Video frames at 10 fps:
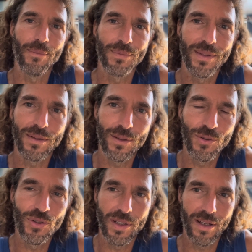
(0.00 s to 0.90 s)

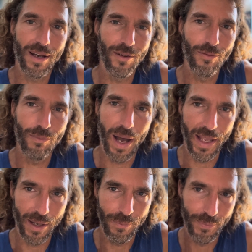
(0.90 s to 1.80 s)
delusion of
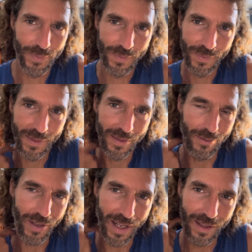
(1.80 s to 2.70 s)
Maya, the
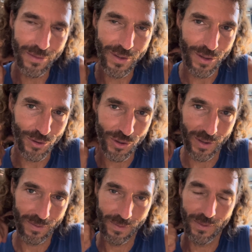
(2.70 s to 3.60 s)
veil of
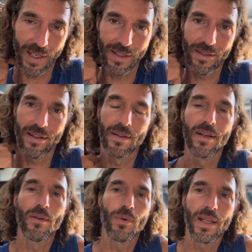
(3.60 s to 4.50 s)
illusion, right?
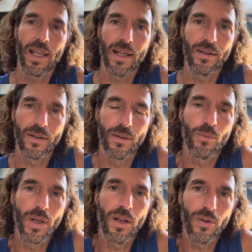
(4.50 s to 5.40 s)
We
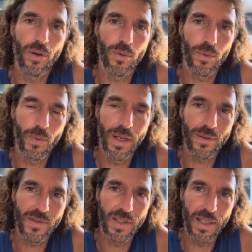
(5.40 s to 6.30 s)

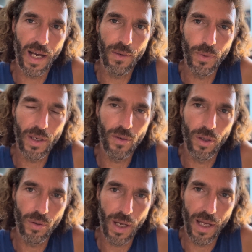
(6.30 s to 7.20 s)
don't see God, we don't
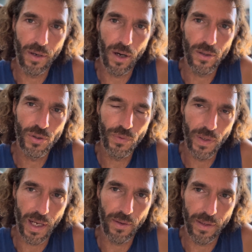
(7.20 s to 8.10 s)
know God, our true
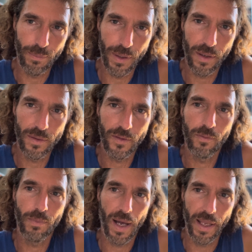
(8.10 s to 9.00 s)
reality, because
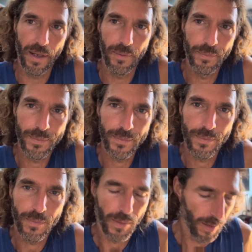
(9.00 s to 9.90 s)
of Maya.
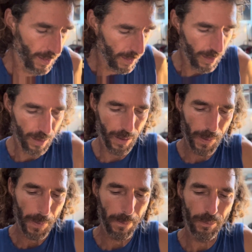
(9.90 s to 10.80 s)

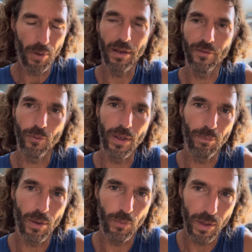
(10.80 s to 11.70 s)
But
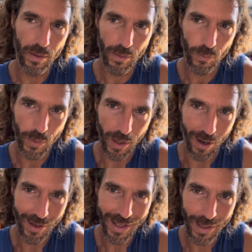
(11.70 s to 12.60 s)
we
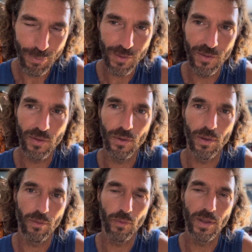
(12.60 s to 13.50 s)
are able to,
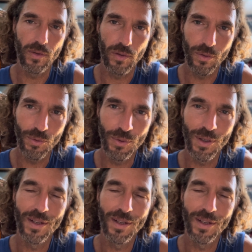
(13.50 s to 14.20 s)
if we do